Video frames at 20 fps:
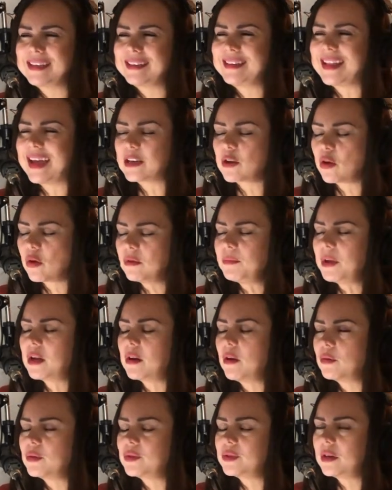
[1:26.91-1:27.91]
that got me
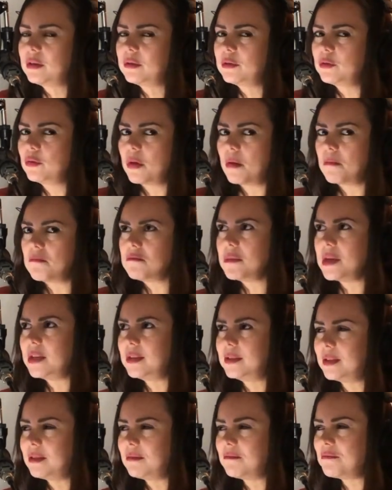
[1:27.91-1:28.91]
closer to the
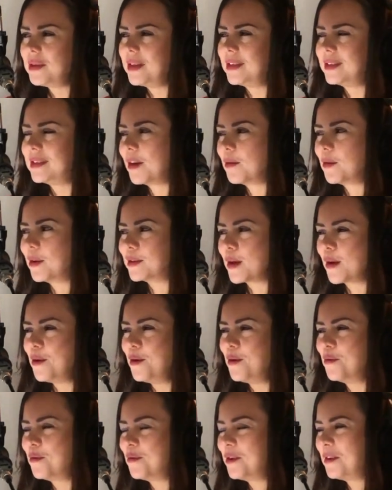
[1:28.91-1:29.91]
missing piece I was
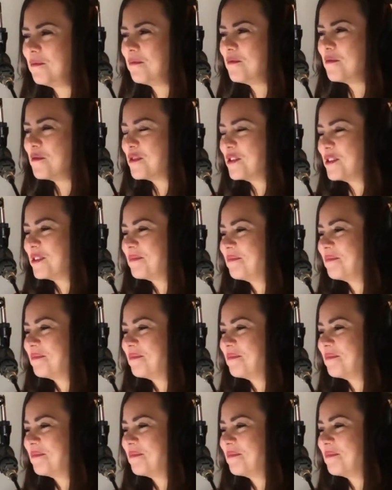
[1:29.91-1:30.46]
looking for.